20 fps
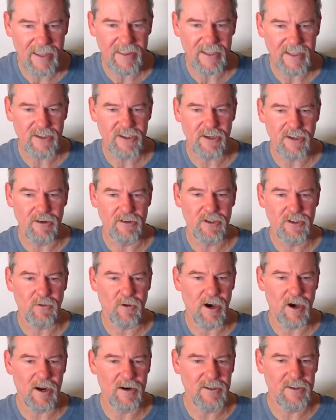that show
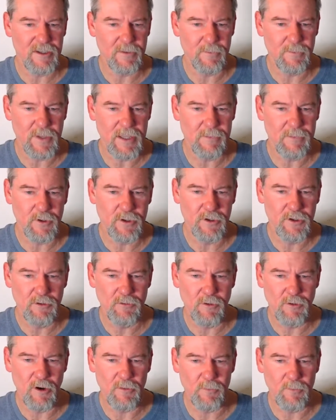squatters and people who
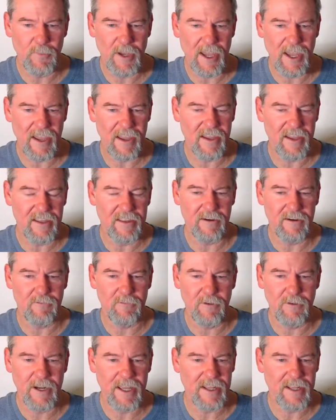won't pay their
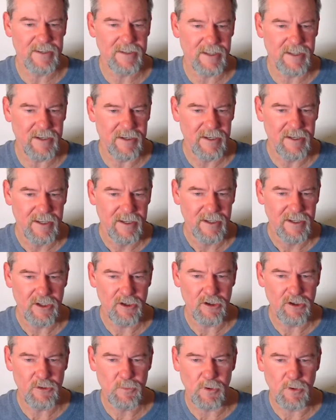rent, and
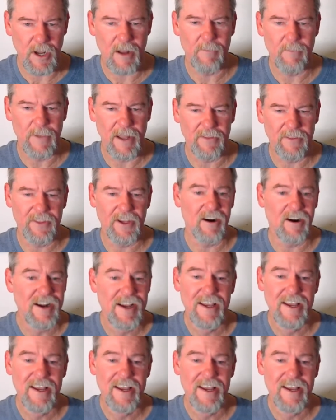huge problem out there.